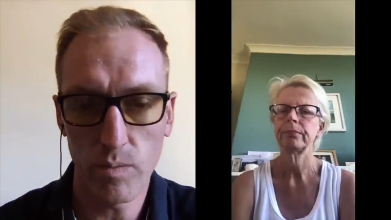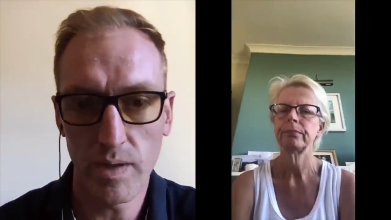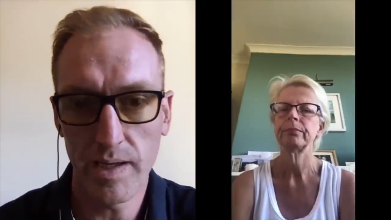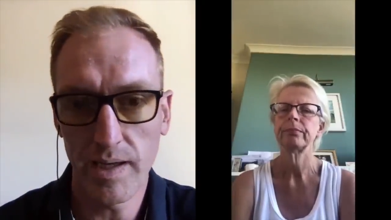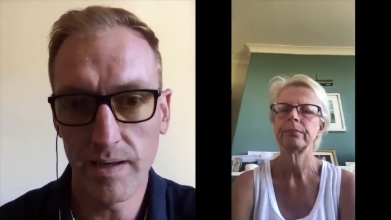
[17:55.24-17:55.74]
Speaker 1: that
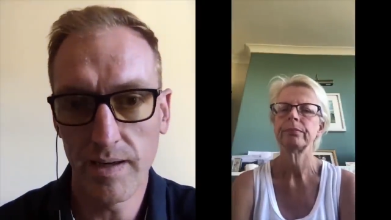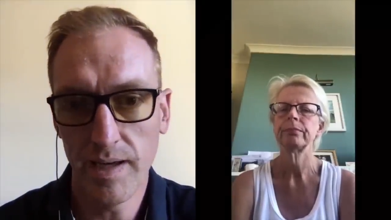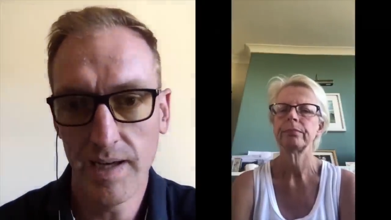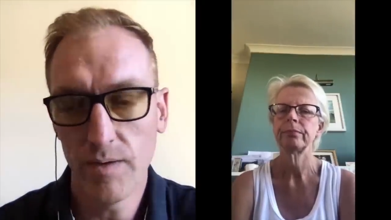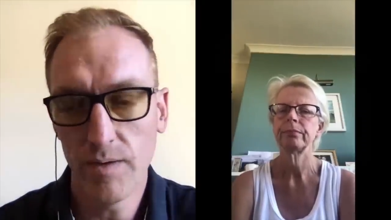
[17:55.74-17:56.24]
way and
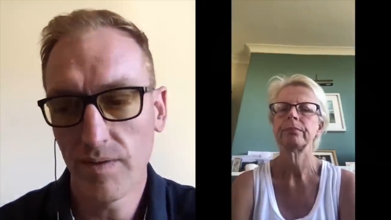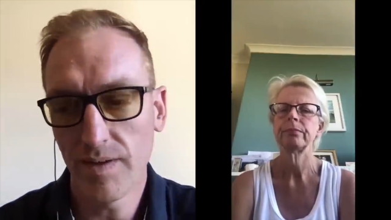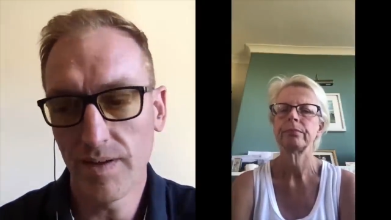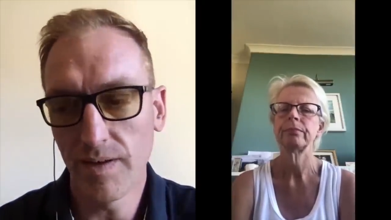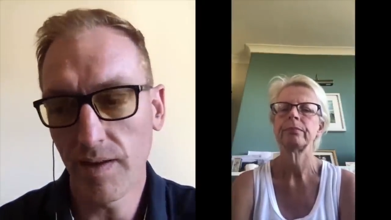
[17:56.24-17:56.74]

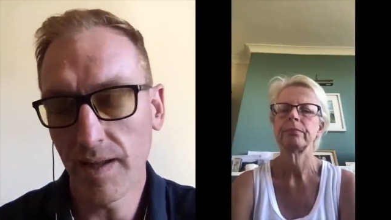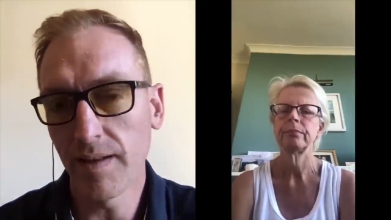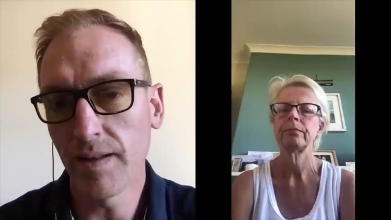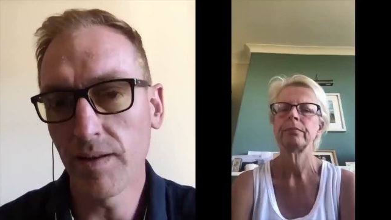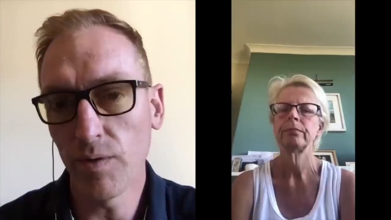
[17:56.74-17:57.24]
you know
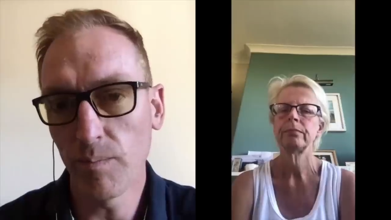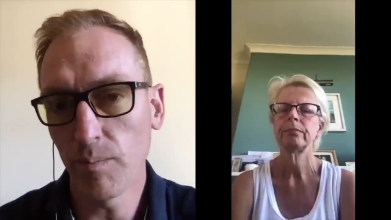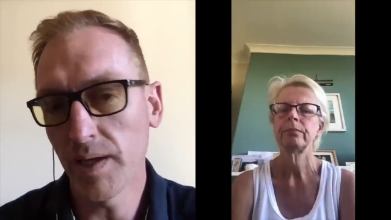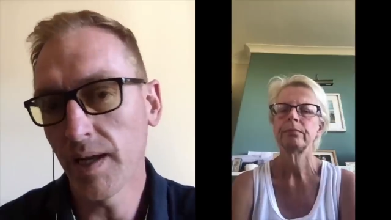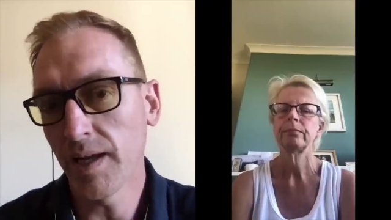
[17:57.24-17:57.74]
and you're
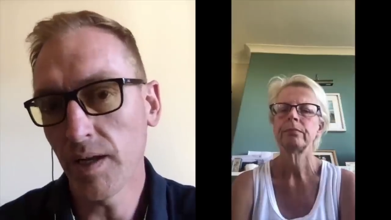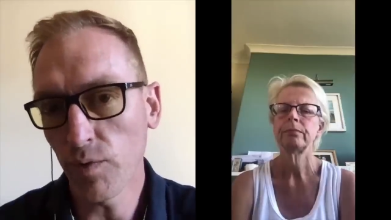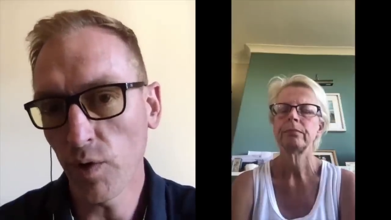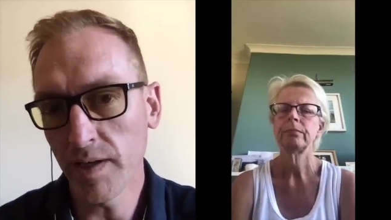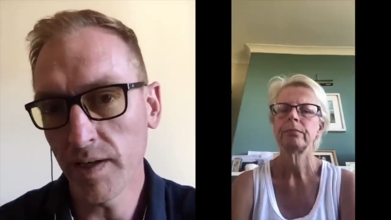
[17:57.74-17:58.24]
but yet
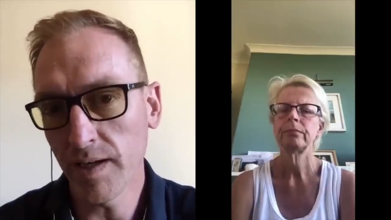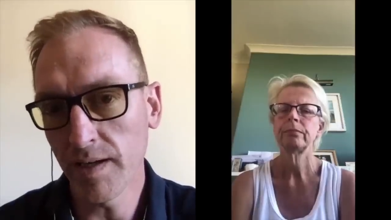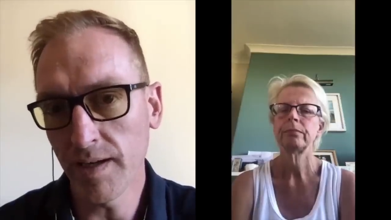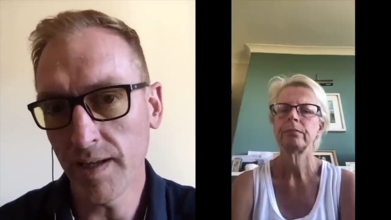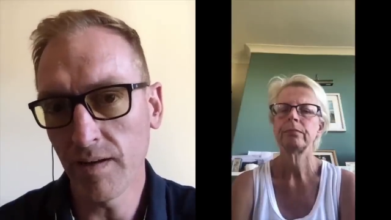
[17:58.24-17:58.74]
you've gone and done
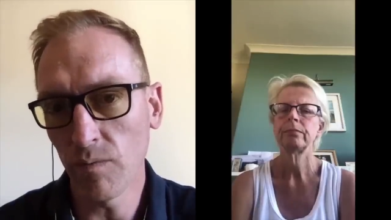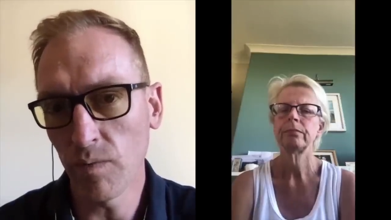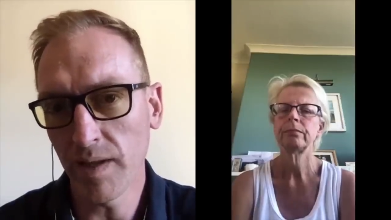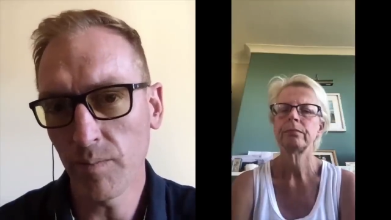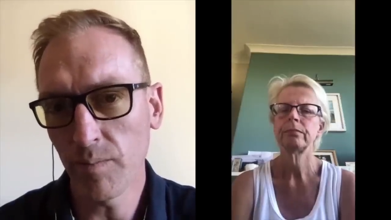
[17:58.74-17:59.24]
it again
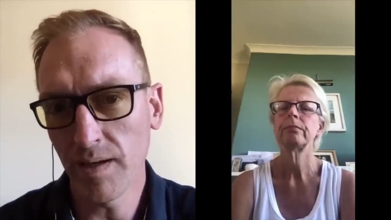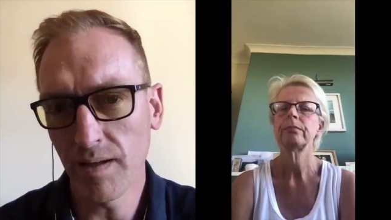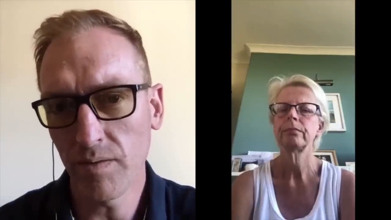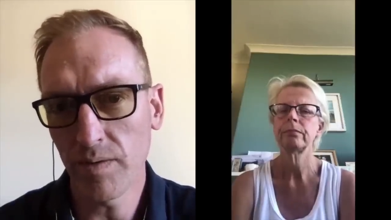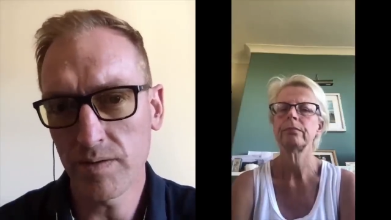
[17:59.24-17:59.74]
would that be
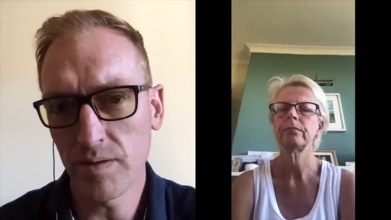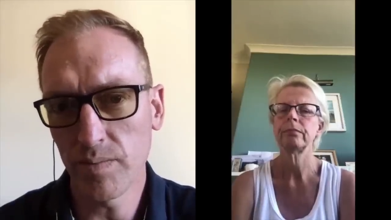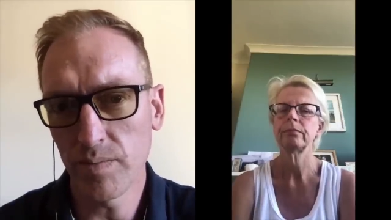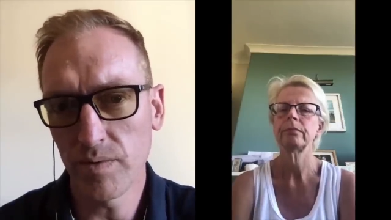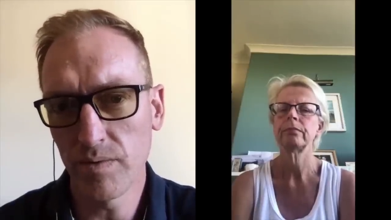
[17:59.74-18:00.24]
another
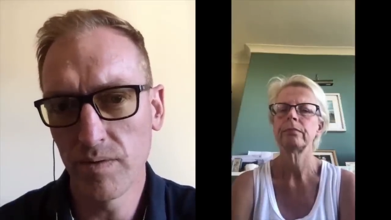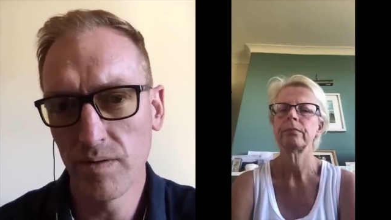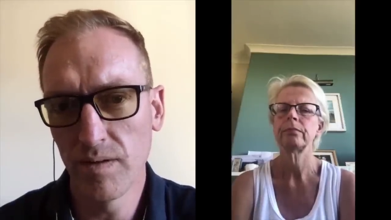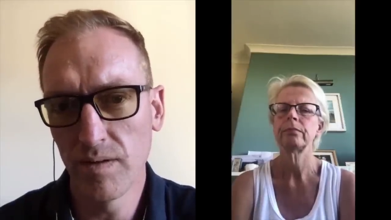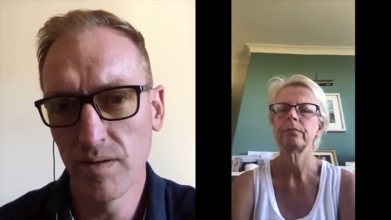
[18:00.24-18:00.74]
example
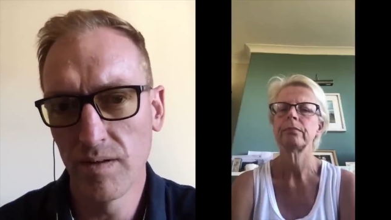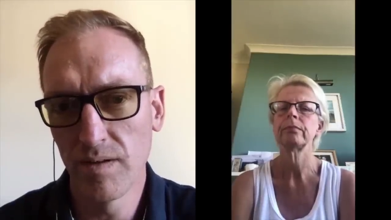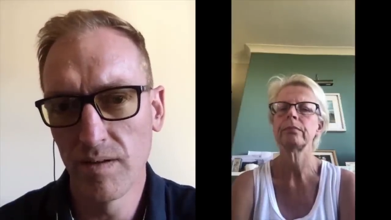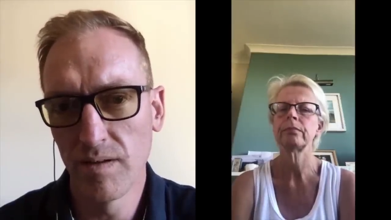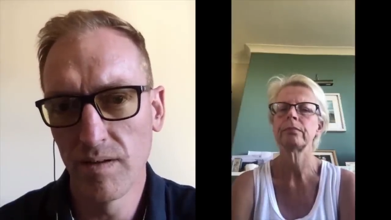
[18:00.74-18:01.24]

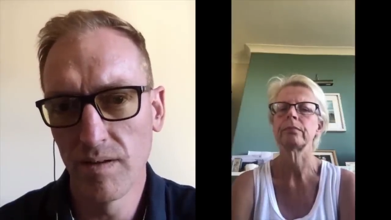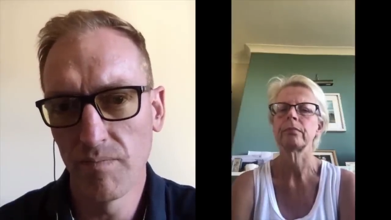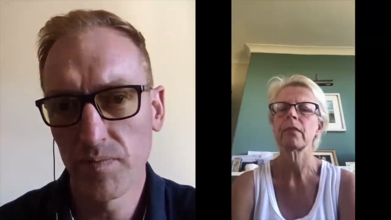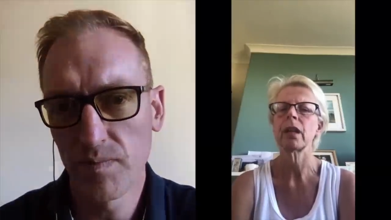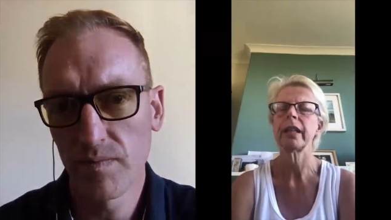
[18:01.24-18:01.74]
Speaker 2: mm-hmm.
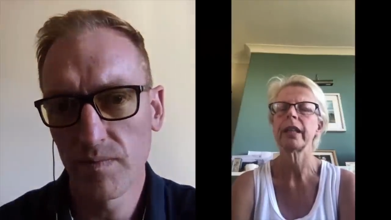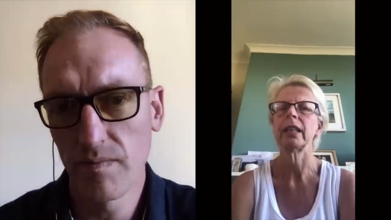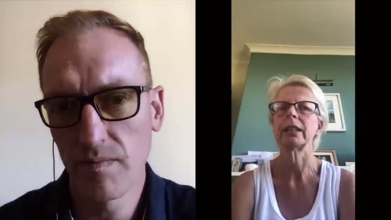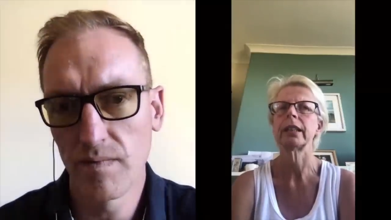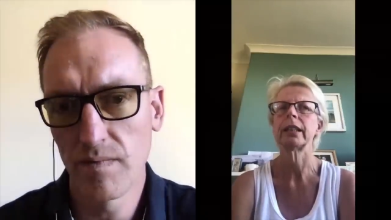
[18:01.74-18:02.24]
i guess
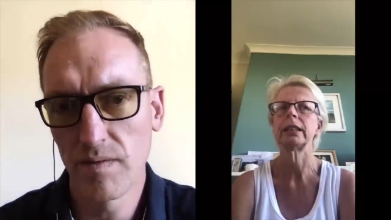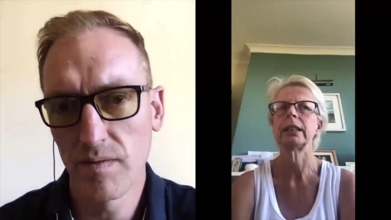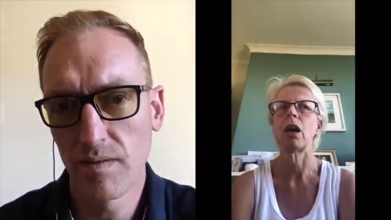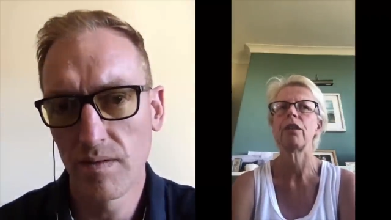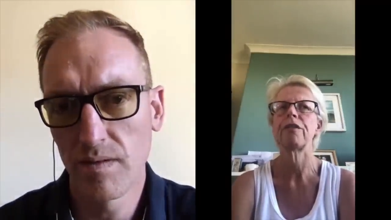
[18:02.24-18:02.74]
i guess it's hard